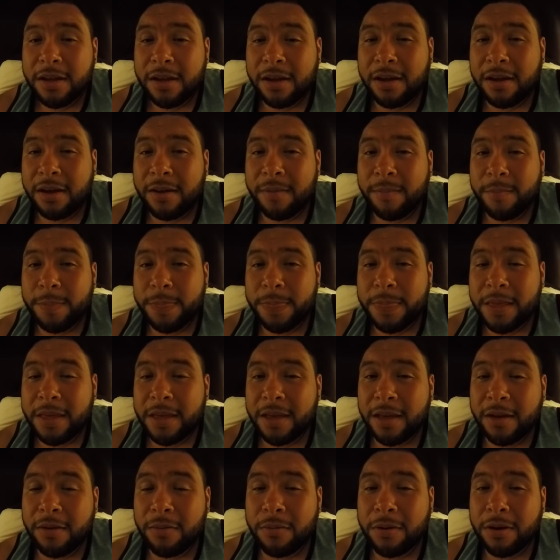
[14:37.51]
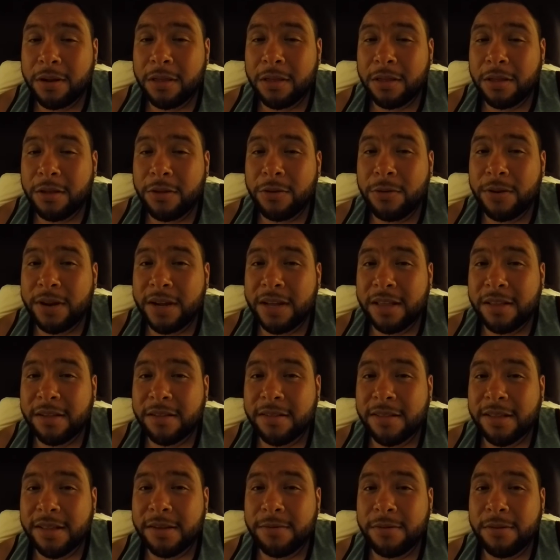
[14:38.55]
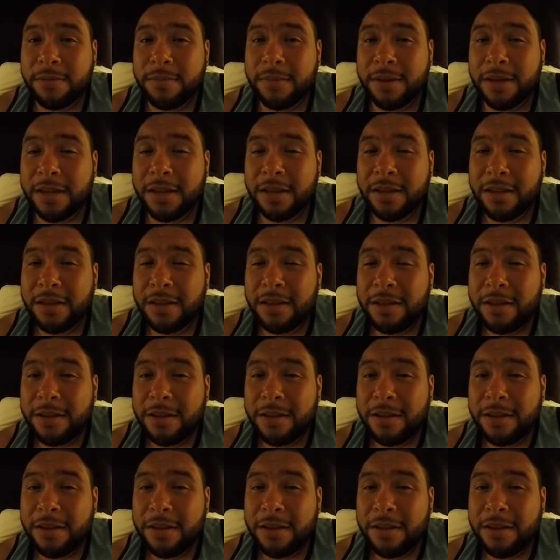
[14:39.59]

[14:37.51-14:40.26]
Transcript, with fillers: Um, and one of the dude Alex that we met